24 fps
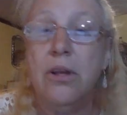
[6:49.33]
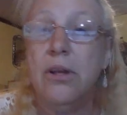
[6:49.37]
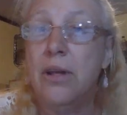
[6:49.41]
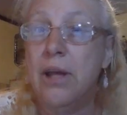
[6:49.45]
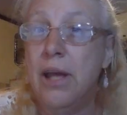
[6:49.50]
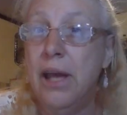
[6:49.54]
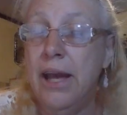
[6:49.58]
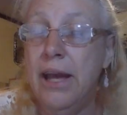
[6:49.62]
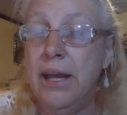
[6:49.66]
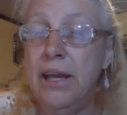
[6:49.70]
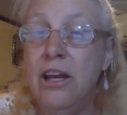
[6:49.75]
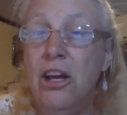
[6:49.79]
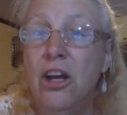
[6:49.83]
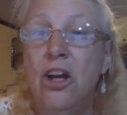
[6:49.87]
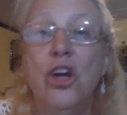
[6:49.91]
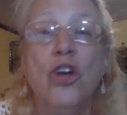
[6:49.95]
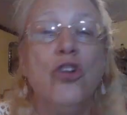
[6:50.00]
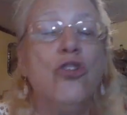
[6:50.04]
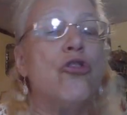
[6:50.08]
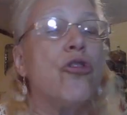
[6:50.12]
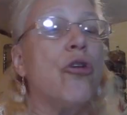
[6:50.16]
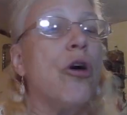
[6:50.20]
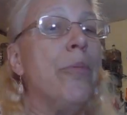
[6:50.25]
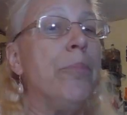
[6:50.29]
Okay?
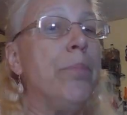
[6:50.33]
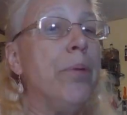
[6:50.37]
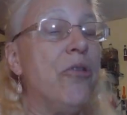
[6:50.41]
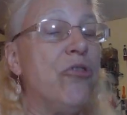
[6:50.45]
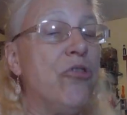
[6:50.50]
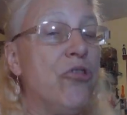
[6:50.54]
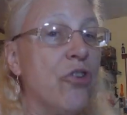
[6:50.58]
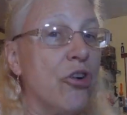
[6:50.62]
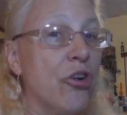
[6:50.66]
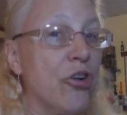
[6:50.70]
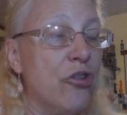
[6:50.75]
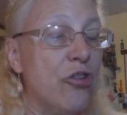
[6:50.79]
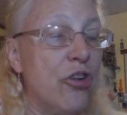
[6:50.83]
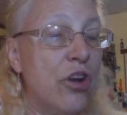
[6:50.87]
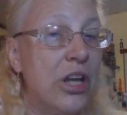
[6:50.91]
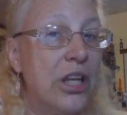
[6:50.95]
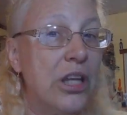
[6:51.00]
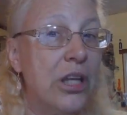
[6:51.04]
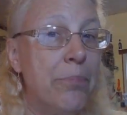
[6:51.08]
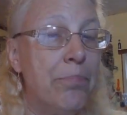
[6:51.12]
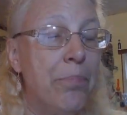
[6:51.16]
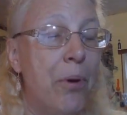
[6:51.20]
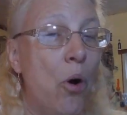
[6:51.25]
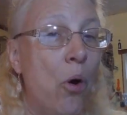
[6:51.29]
Trump is surging
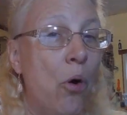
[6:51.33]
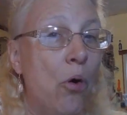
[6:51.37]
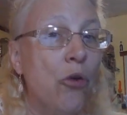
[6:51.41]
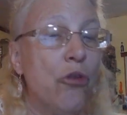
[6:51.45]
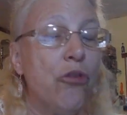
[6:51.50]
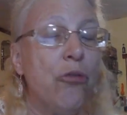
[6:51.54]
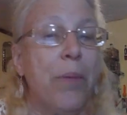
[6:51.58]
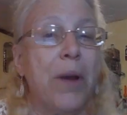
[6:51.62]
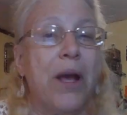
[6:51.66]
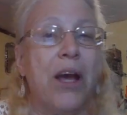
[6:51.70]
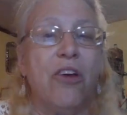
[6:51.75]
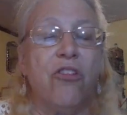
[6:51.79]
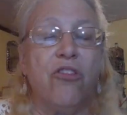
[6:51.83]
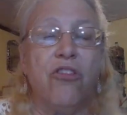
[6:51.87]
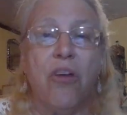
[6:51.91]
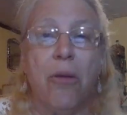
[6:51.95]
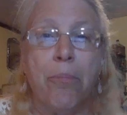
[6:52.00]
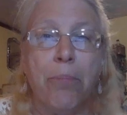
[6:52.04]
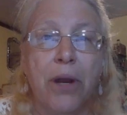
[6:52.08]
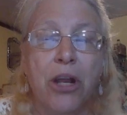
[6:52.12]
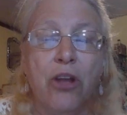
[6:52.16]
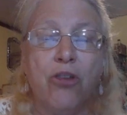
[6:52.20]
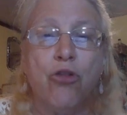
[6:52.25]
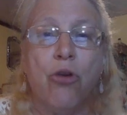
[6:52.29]
in the polls because
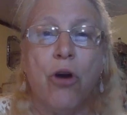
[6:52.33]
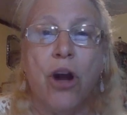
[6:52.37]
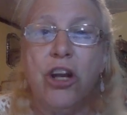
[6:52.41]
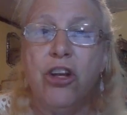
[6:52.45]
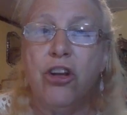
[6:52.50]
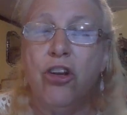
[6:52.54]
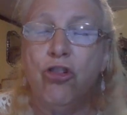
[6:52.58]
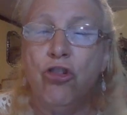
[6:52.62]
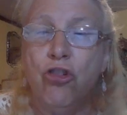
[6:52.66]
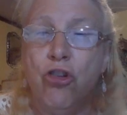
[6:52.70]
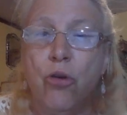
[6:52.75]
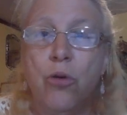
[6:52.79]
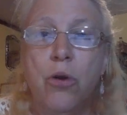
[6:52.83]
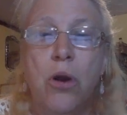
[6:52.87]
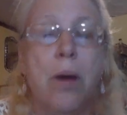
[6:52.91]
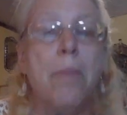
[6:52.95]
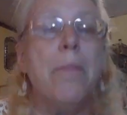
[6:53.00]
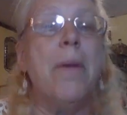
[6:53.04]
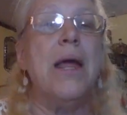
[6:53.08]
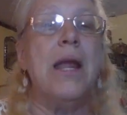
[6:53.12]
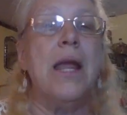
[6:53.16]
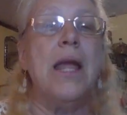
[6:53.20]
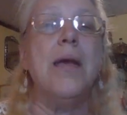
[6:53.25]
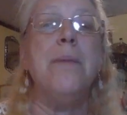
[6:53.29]
somebody tried to shoot
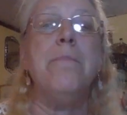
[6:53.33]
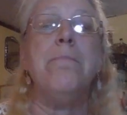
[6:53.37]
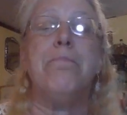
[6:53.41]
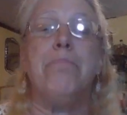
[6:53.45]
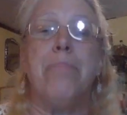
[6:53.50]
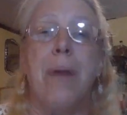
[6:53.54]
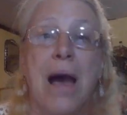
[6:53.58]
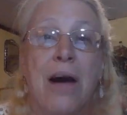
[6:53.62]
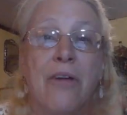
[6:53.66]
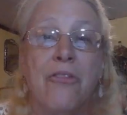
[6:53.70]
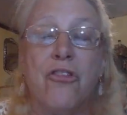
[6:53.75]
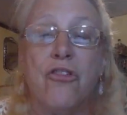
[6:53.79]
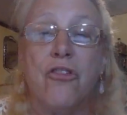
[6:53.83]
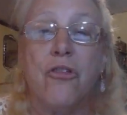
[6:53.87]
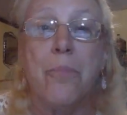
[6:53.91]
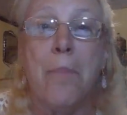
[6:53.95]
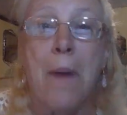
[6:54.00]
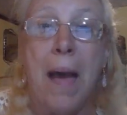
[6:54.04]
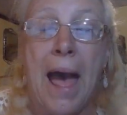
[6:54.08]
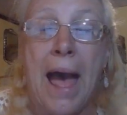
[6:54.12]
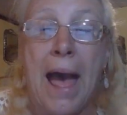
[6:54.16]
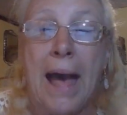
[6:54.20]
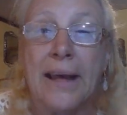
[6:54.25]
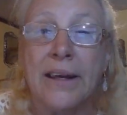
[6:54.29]
him and he bounced
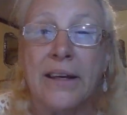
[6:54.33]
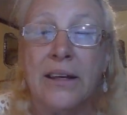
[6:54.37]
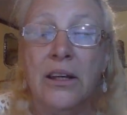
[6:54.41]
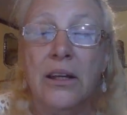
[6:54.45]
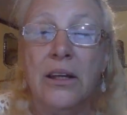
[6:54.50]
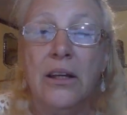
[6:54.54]
back